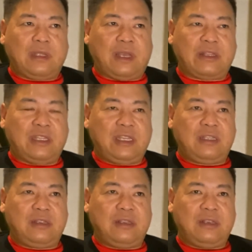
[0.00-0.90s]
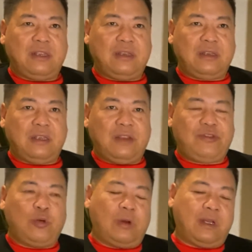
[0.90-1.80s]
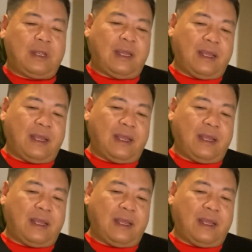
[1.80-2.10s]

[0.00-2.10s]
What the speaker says: I think if you want,